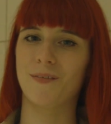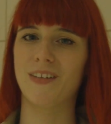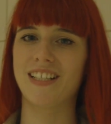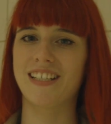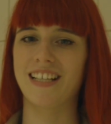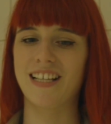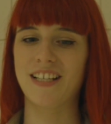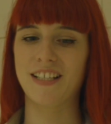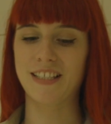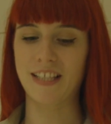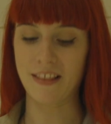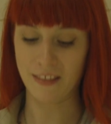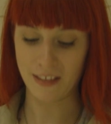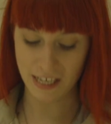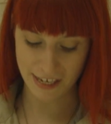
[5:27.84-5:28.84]
which
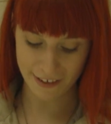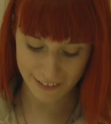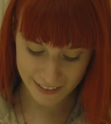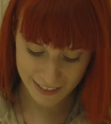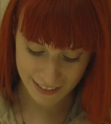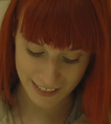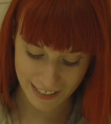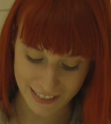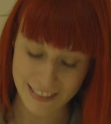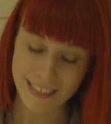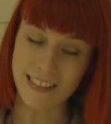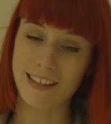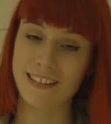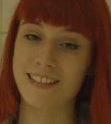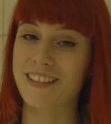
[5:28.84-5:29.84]
is these
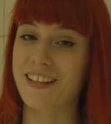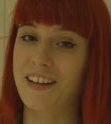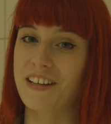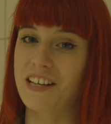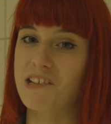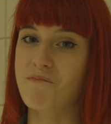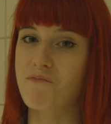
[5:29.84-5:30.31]
insecticide